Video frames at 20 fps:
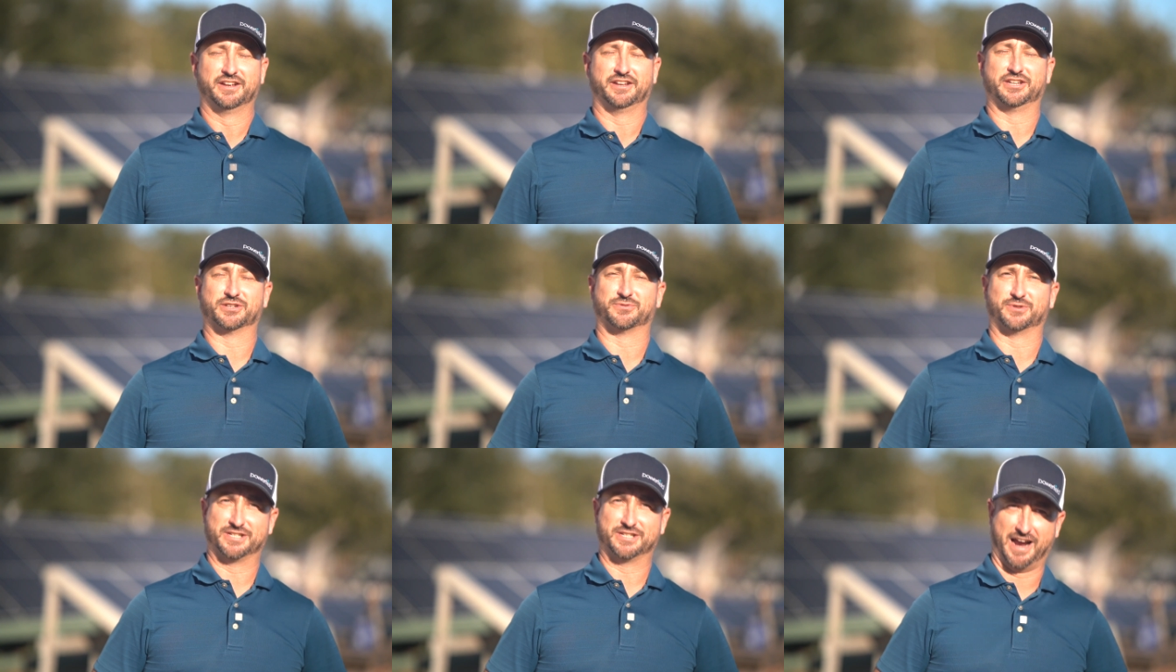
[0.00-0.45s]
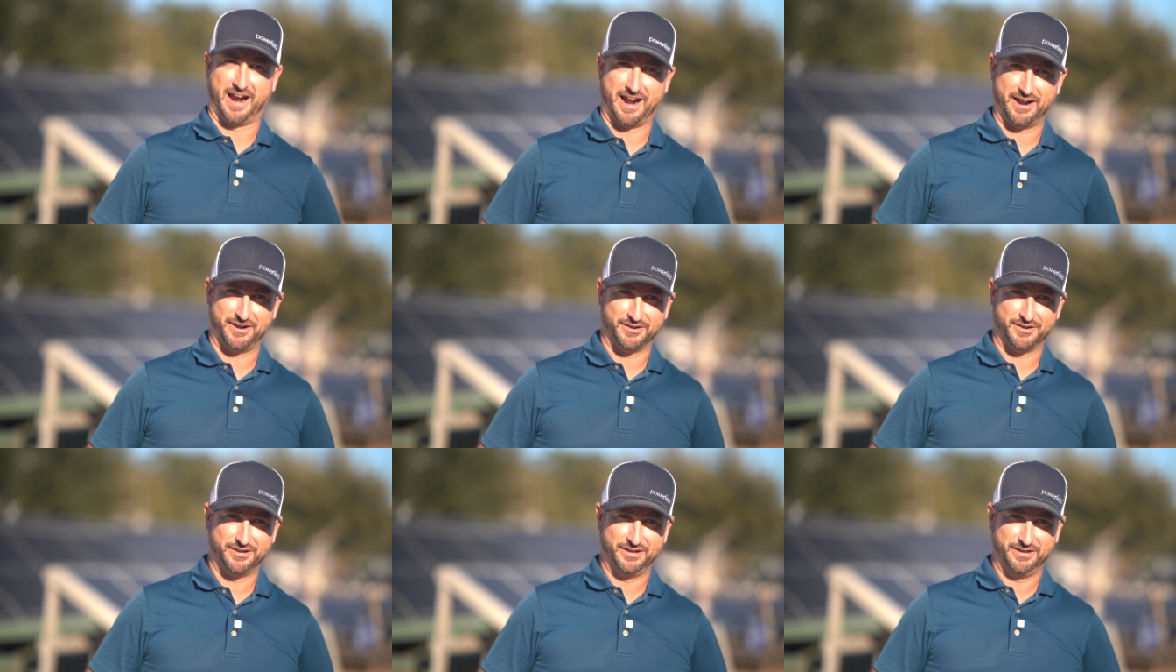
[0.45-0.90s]
He's
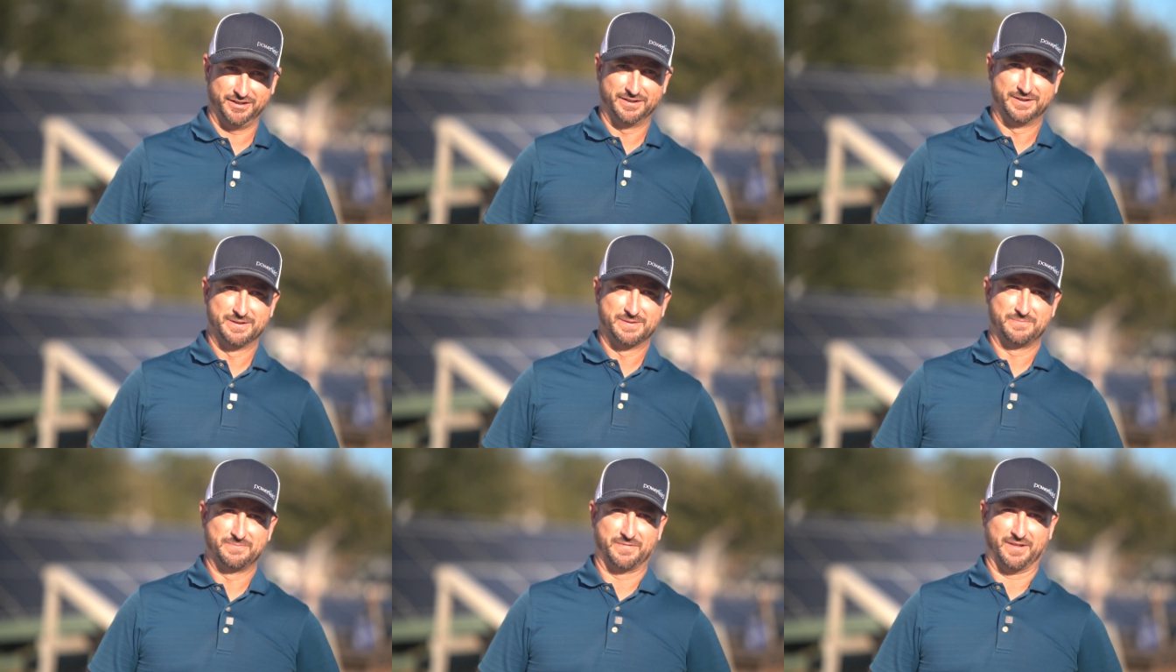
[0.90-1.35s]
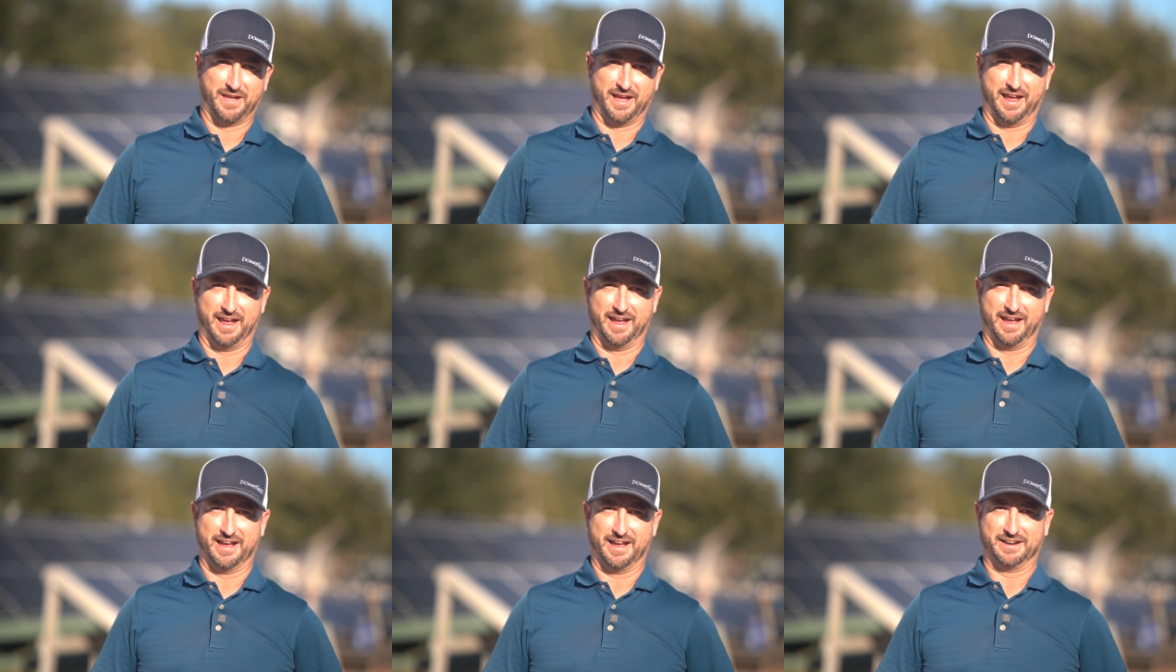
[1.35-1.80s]
retired
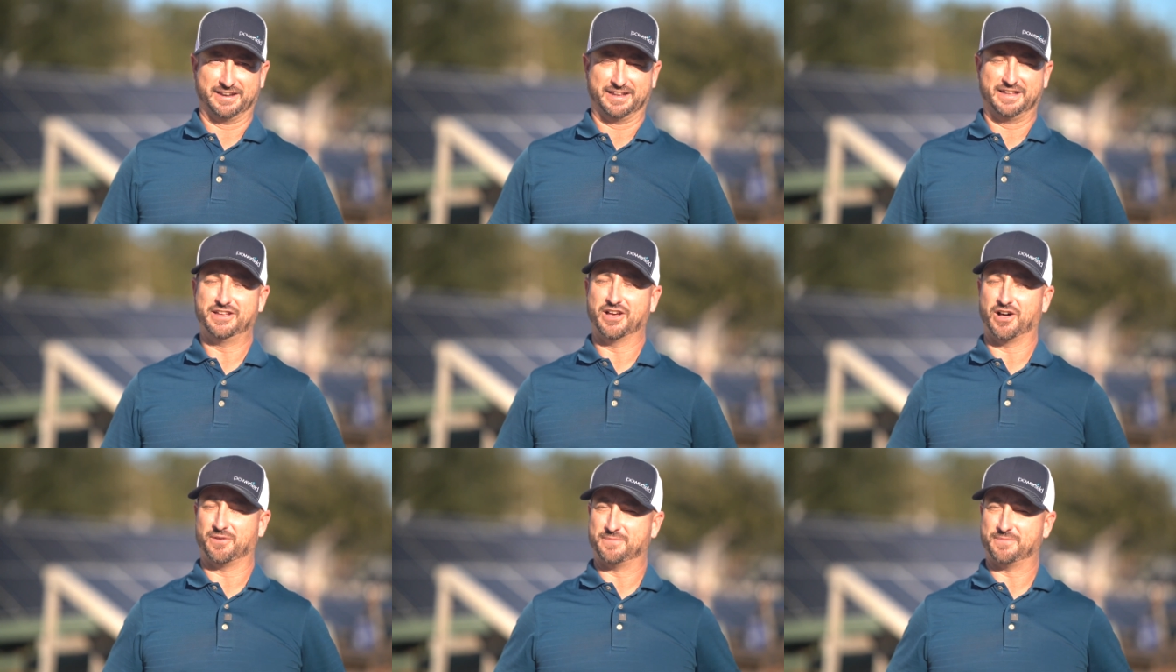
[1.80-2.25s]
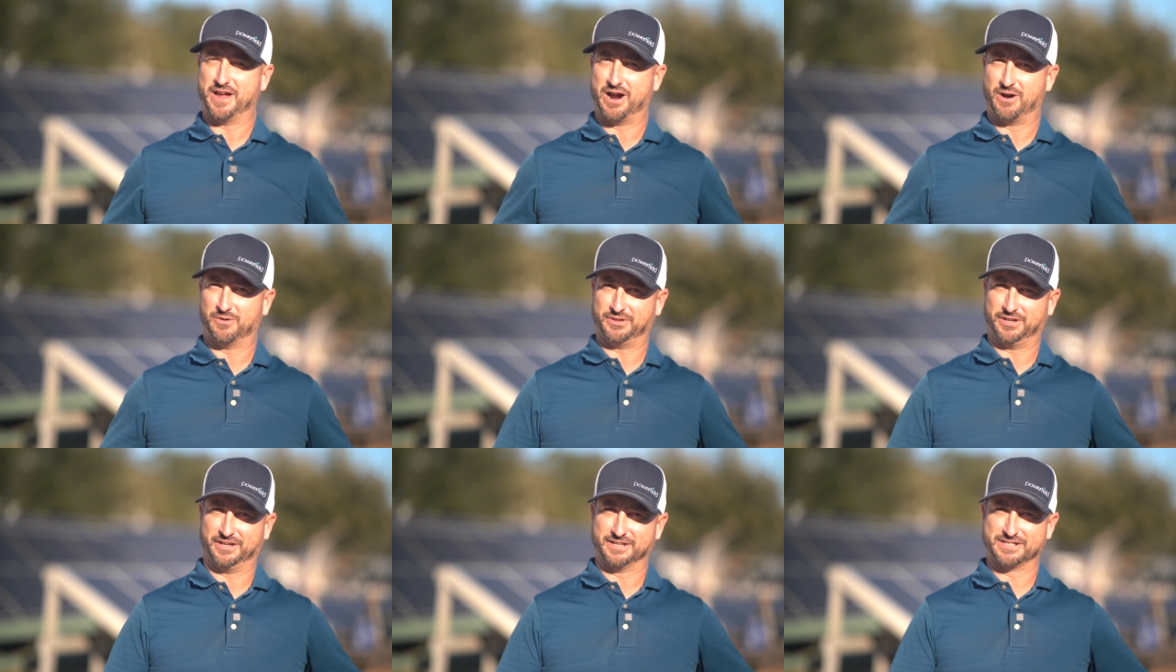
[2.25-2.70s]
and he helped me
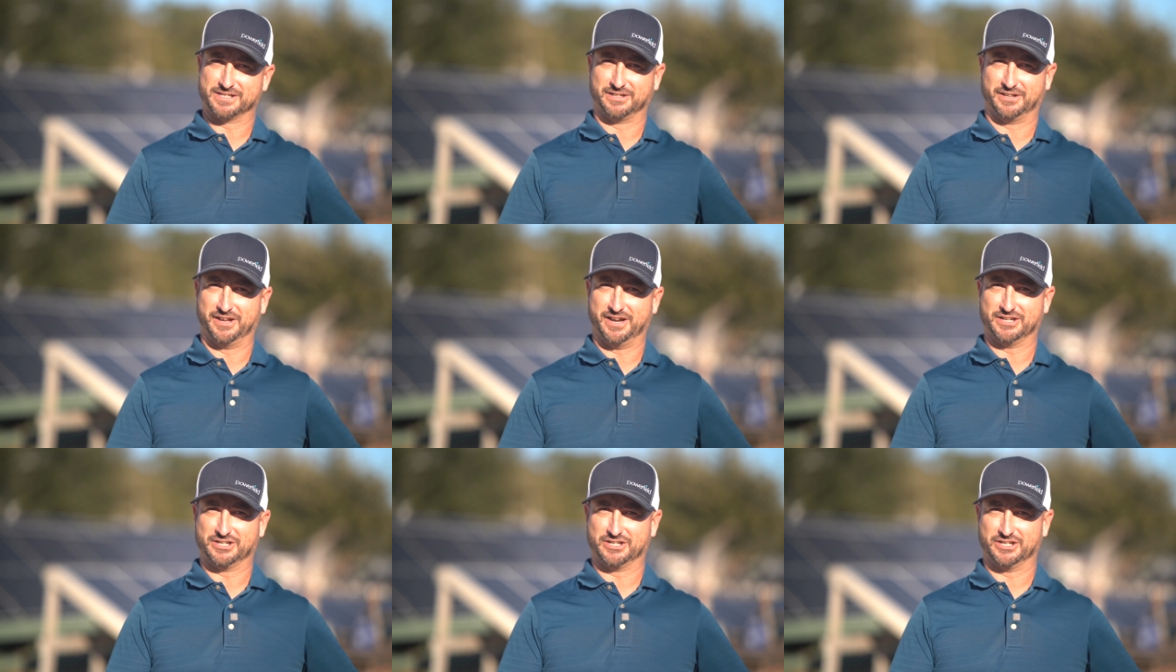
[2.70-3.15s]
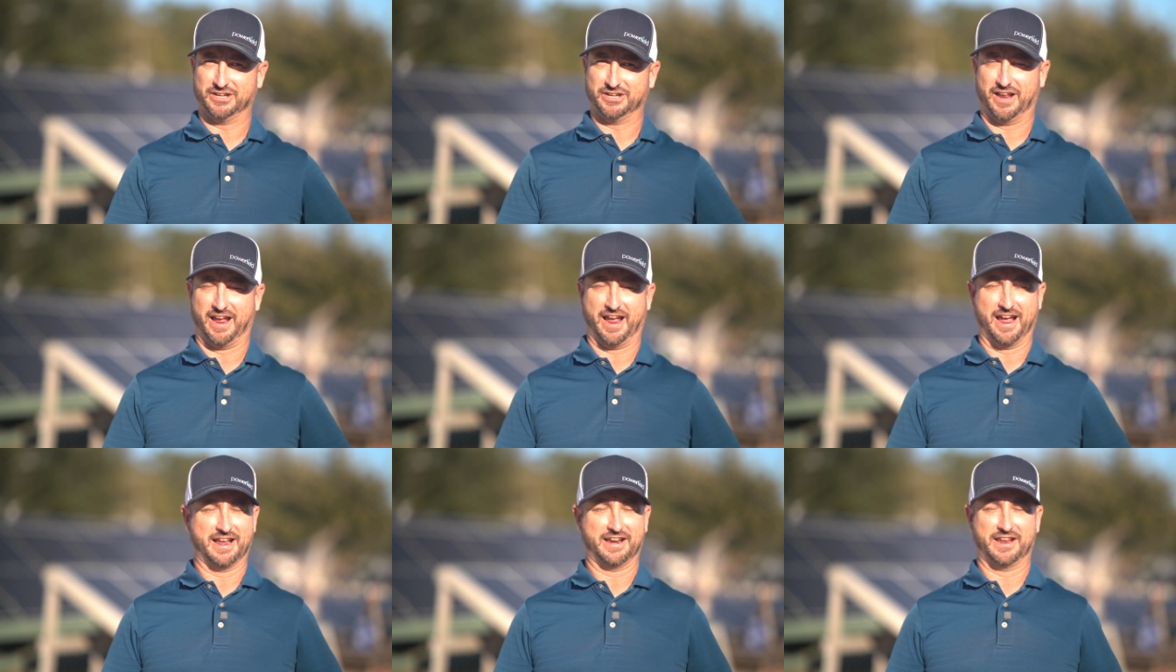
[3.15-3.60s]
out with the
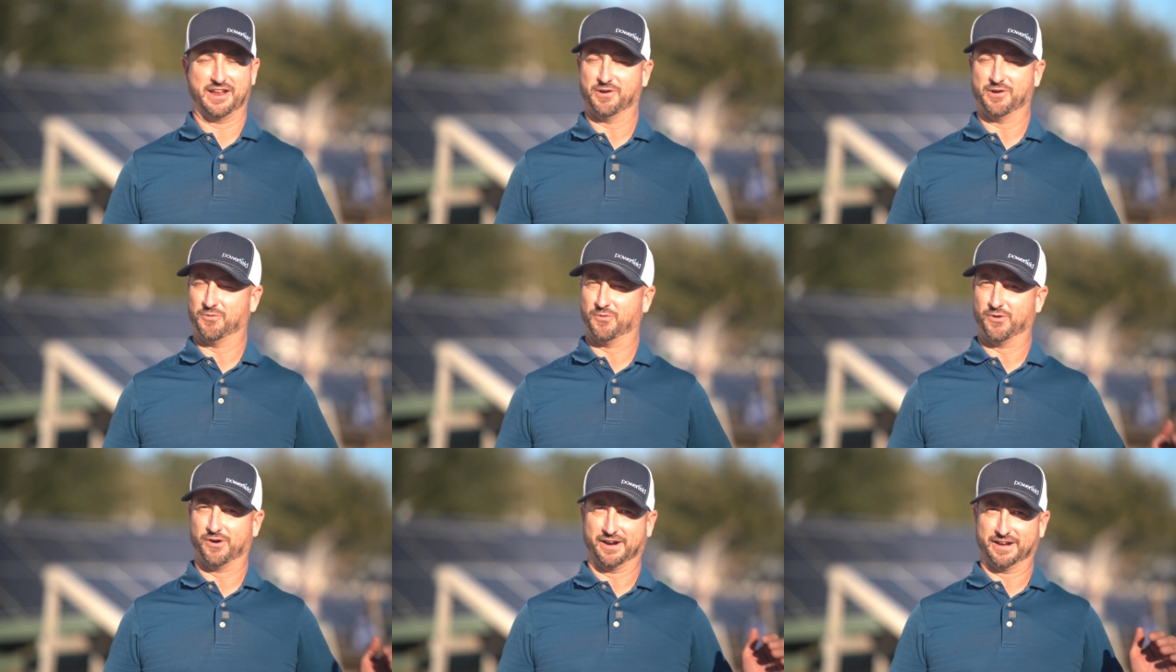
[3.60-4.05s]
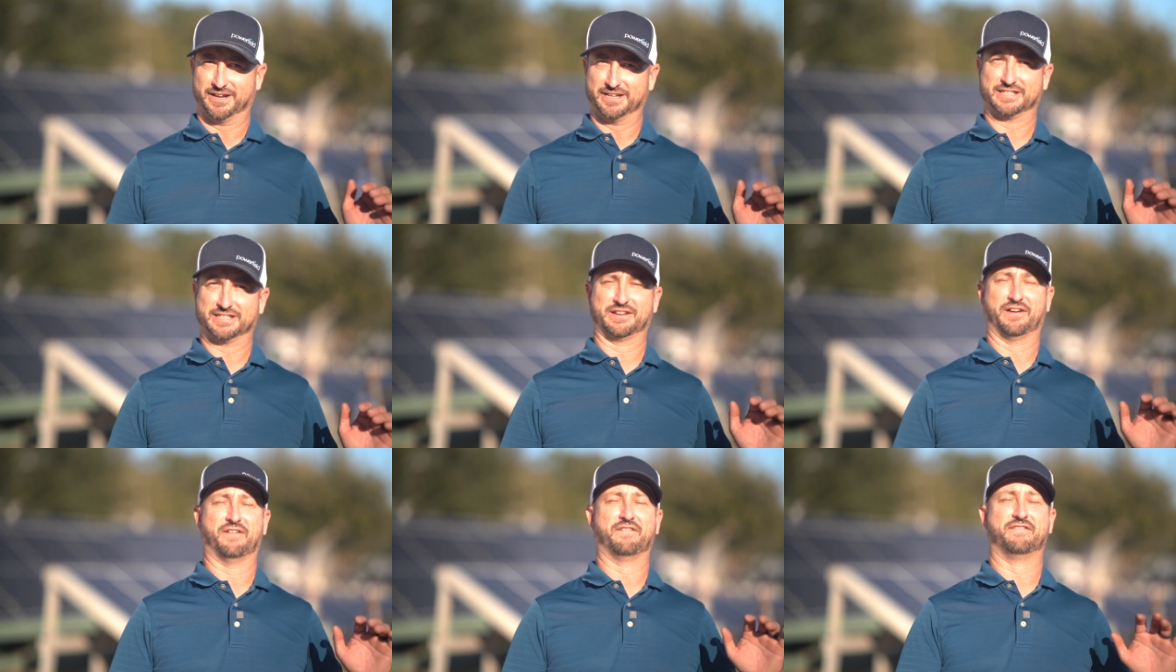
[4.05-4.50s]
installation and it
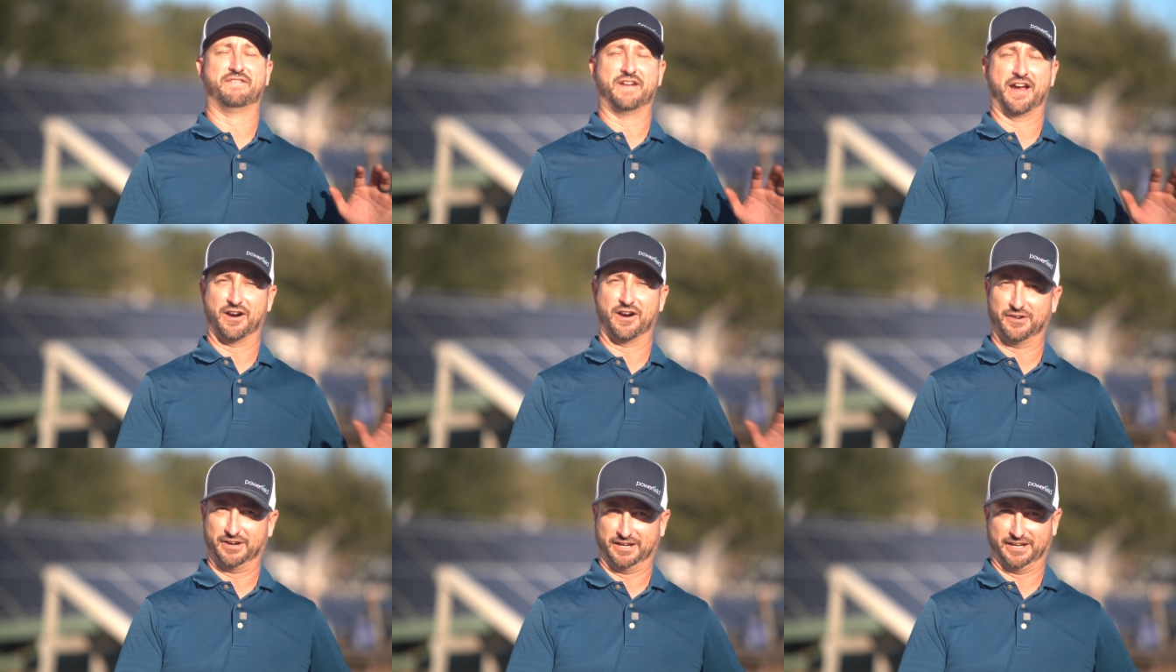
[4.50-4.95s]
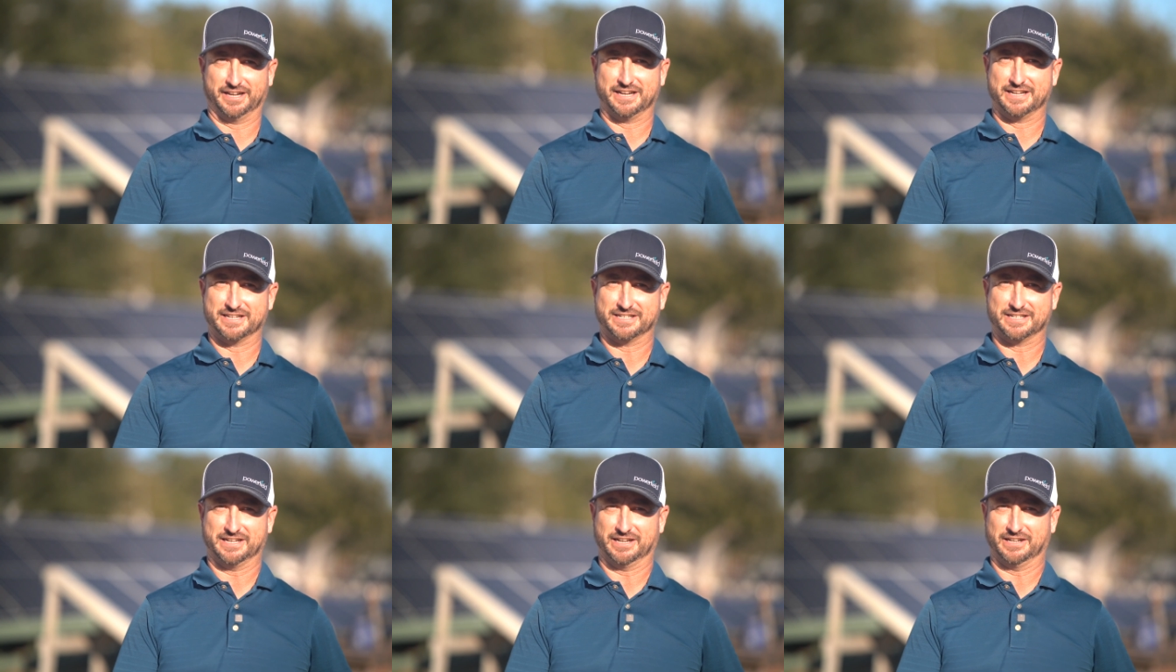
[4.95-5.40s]
was very
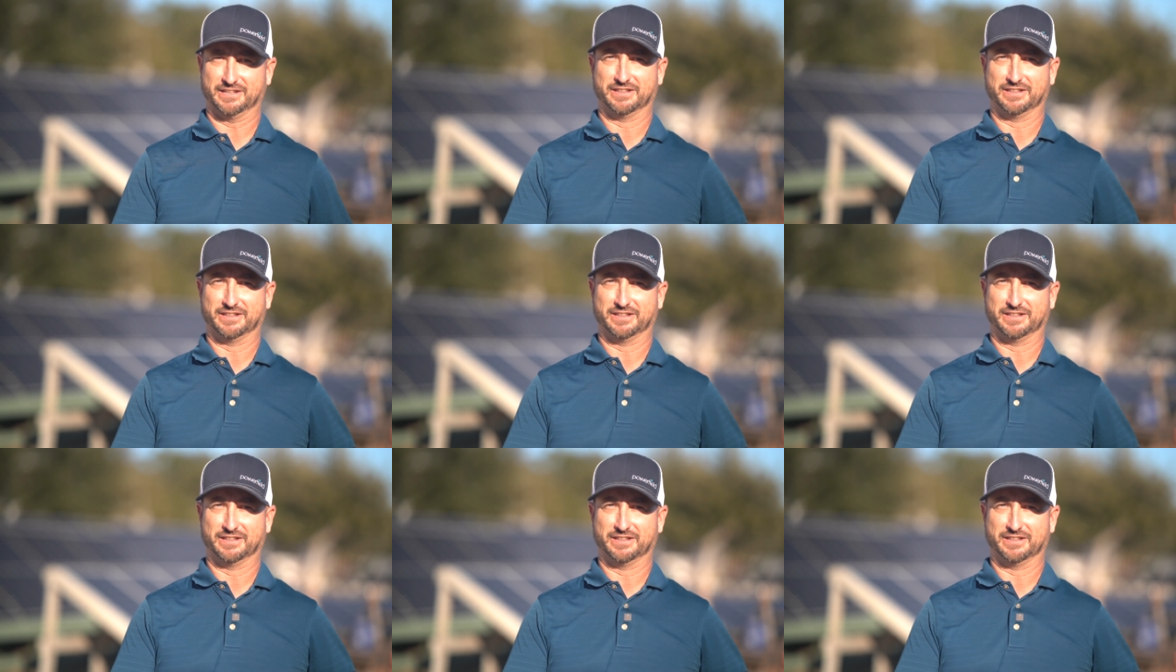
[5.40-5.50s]
easy.